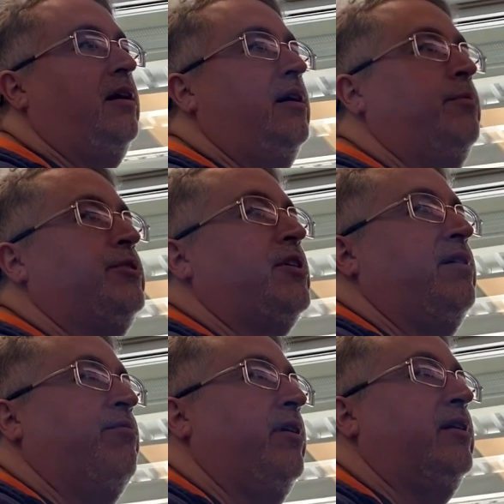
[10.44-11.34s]
which I
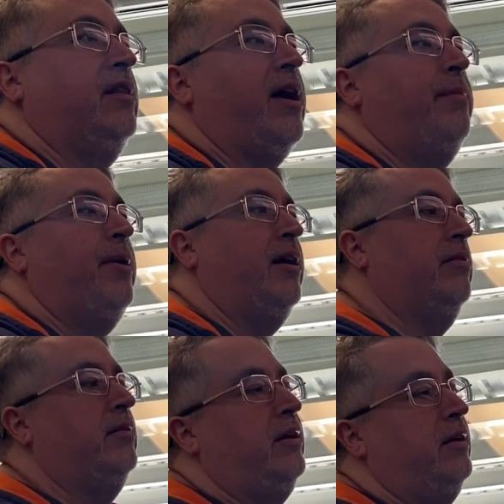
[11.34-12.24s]
have written a lot
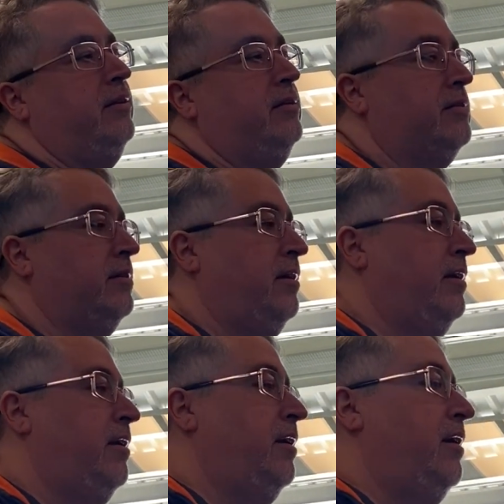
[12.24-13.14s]
about.
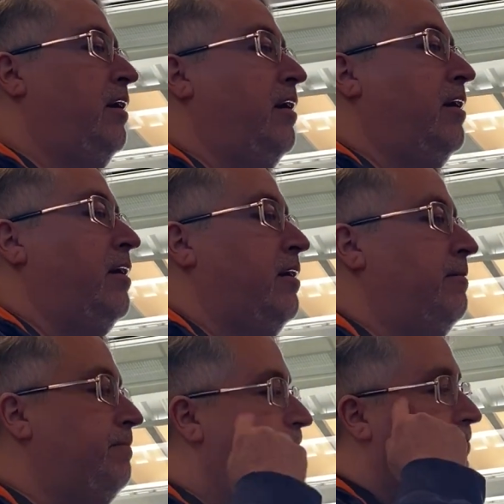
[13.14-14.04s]

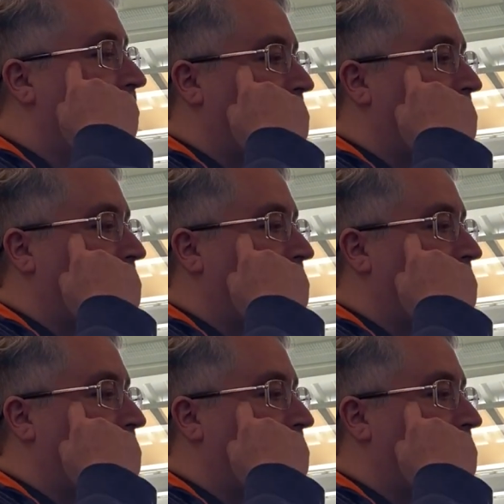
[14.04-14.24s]
And